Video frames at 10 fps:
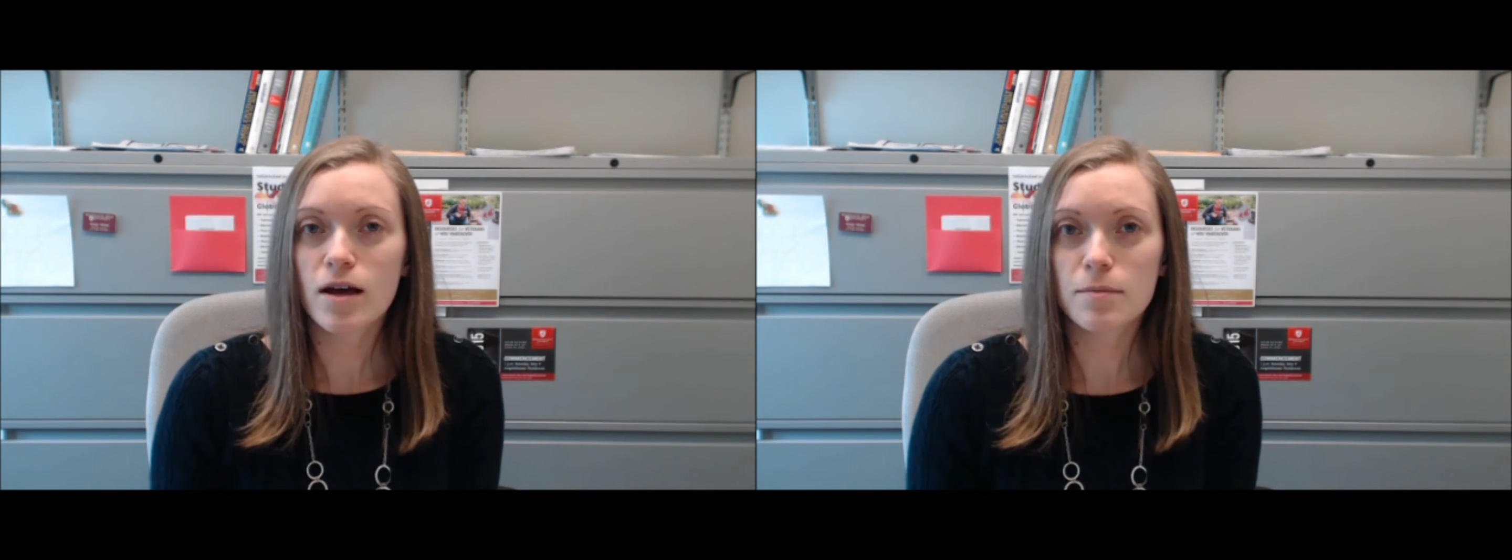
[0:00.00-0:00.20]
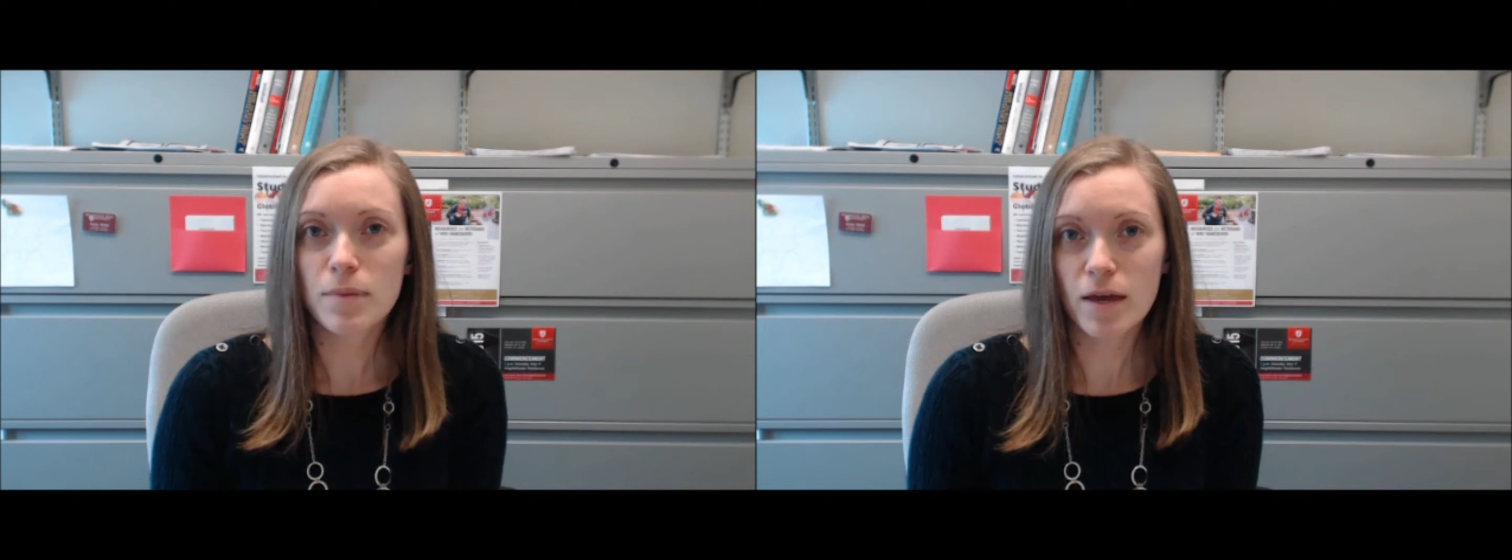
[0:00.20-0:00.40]

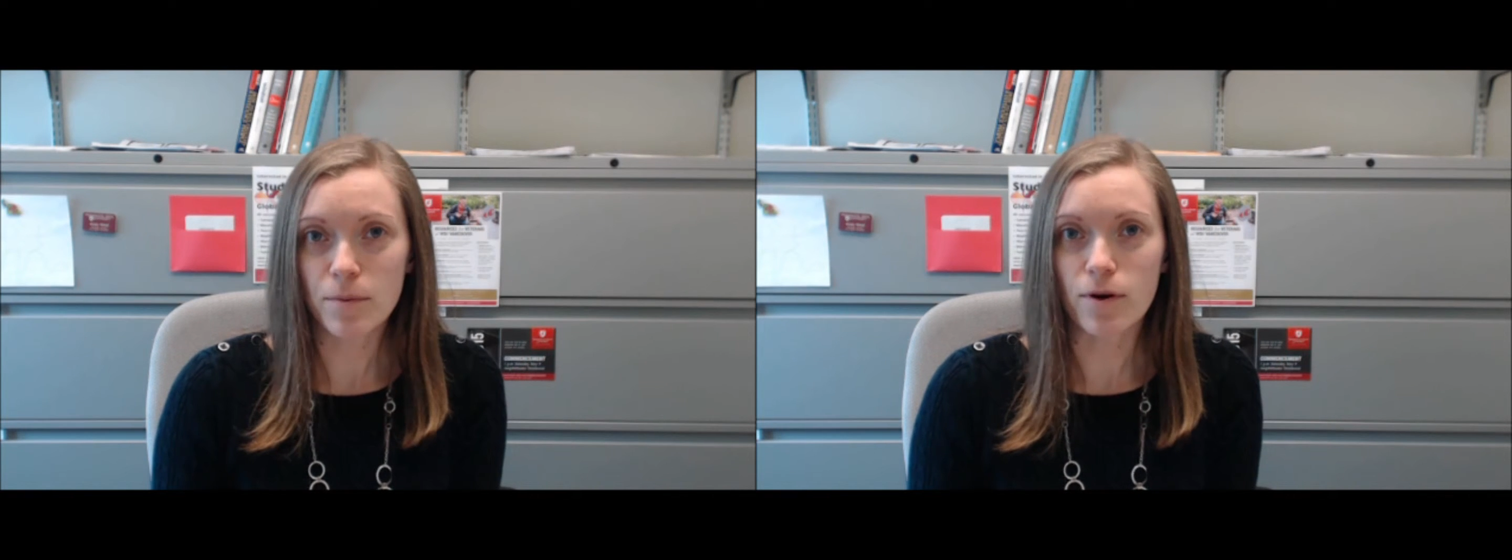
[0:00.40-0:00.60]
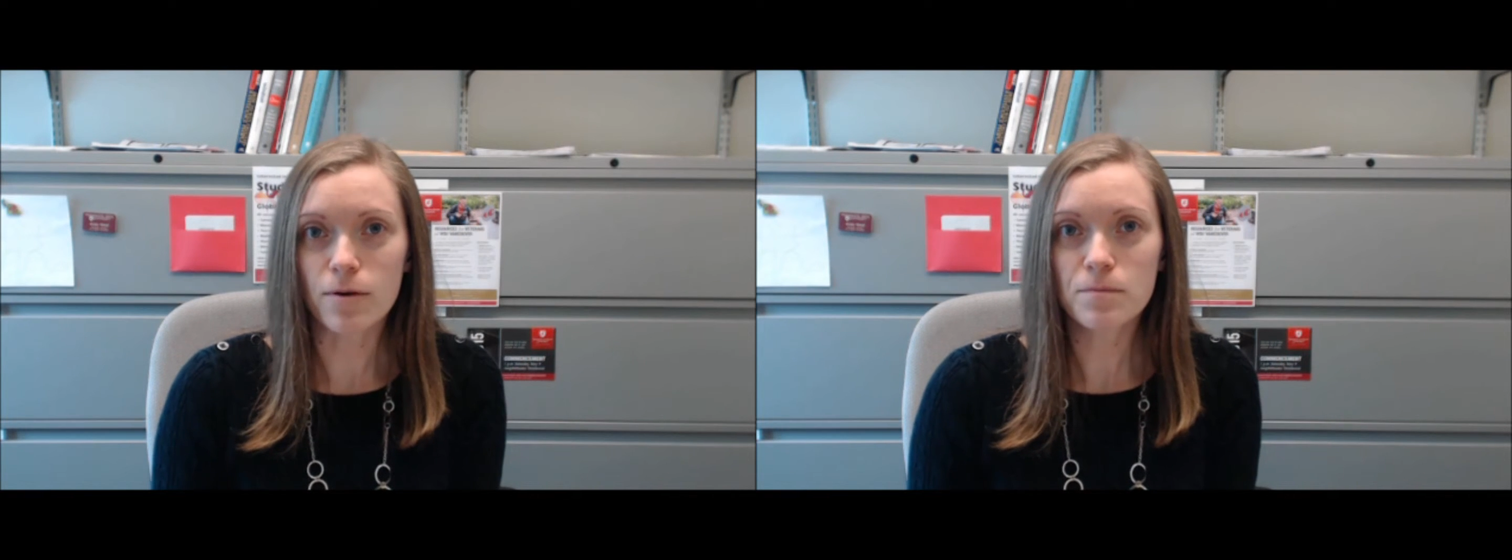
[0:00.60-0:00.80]

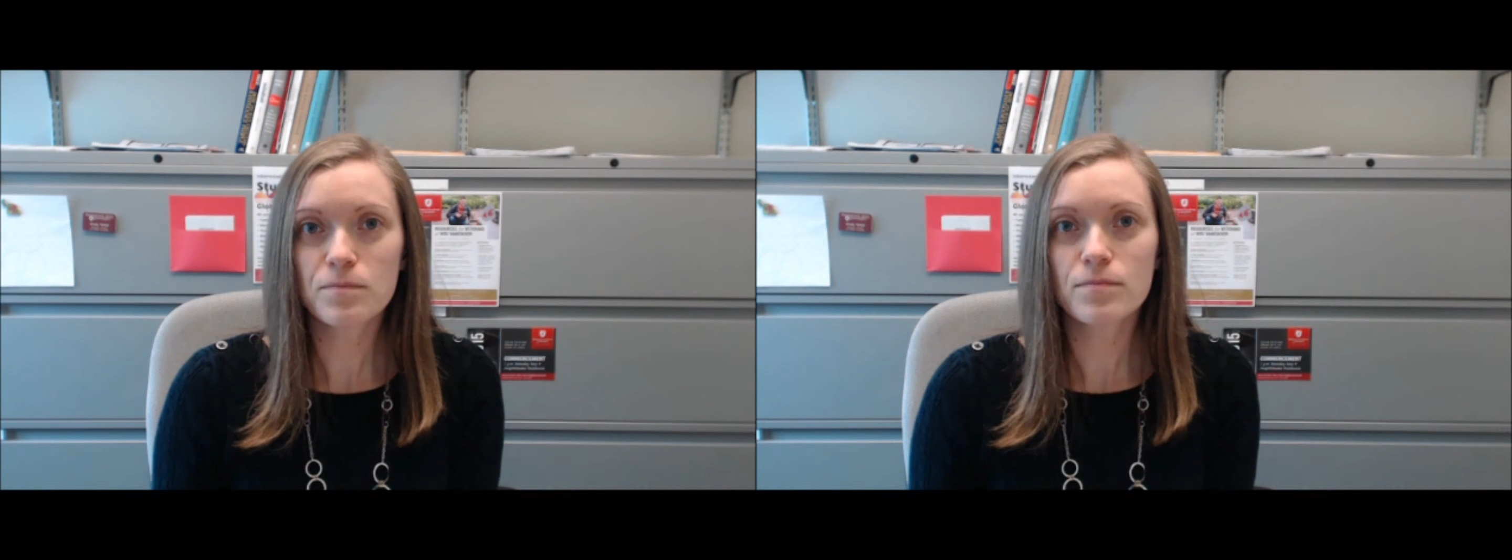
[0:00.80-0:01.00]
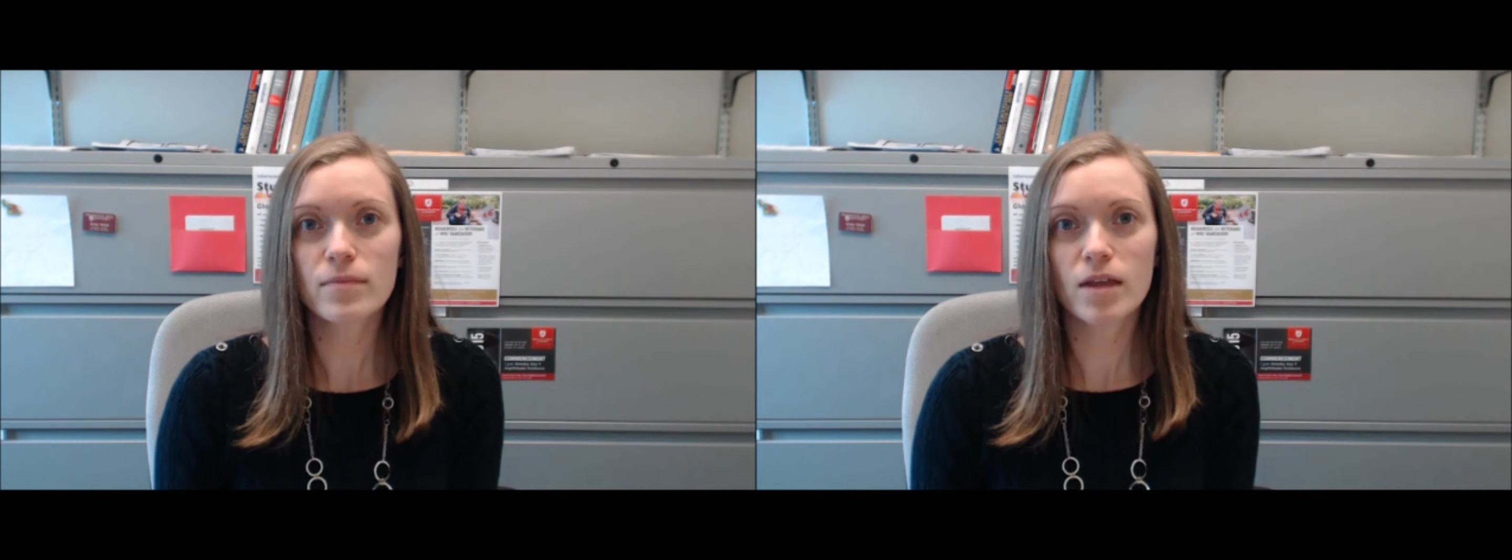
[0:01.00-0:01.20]
paper,
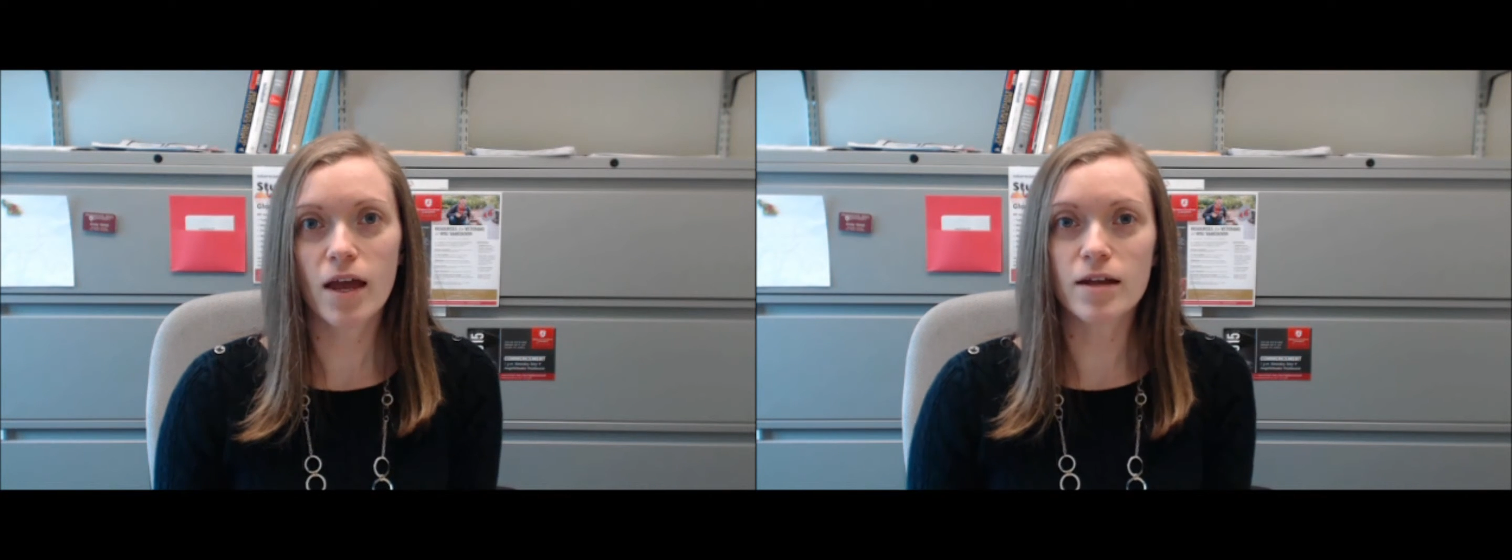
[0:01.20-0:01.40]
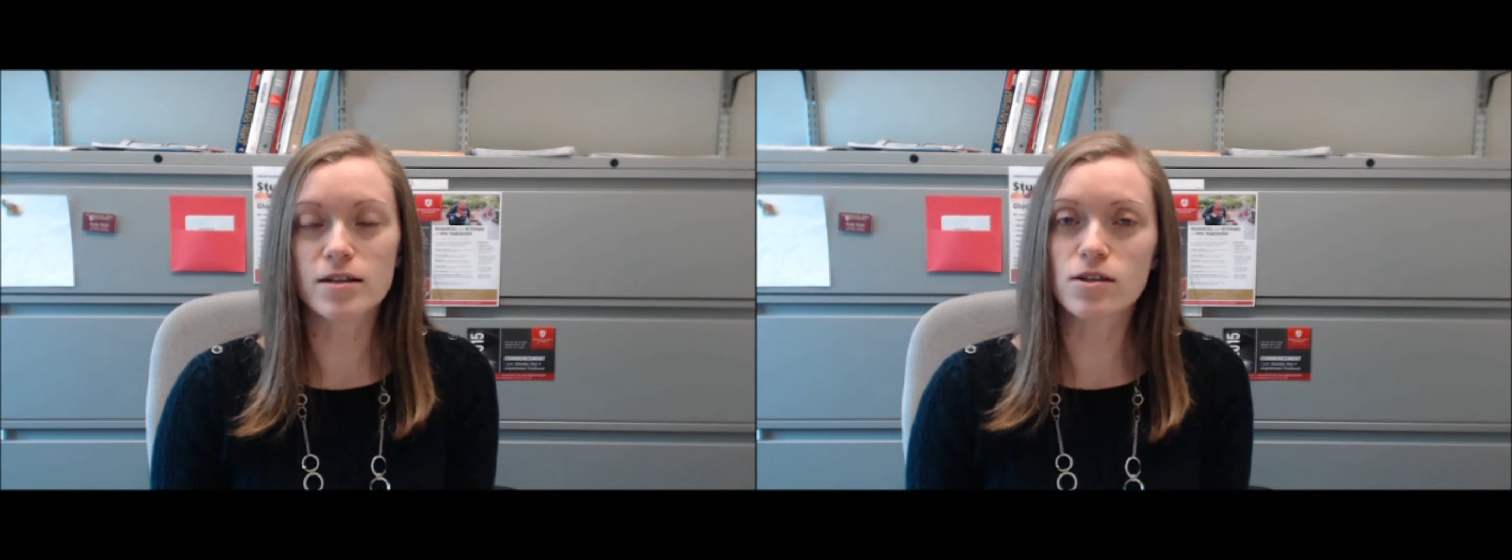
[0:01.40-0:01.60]
and as